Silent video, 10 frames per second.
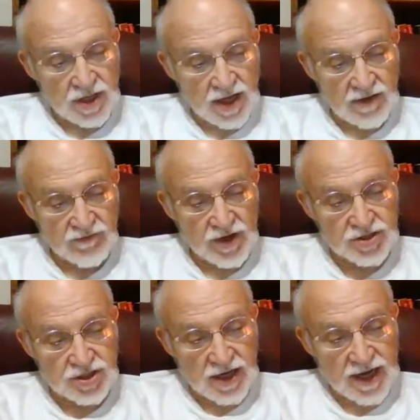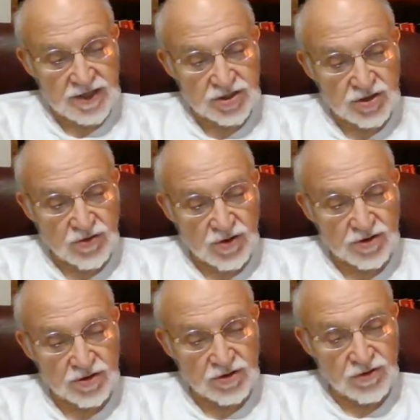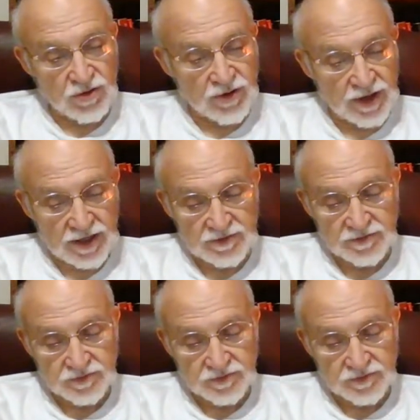and visualized an order growing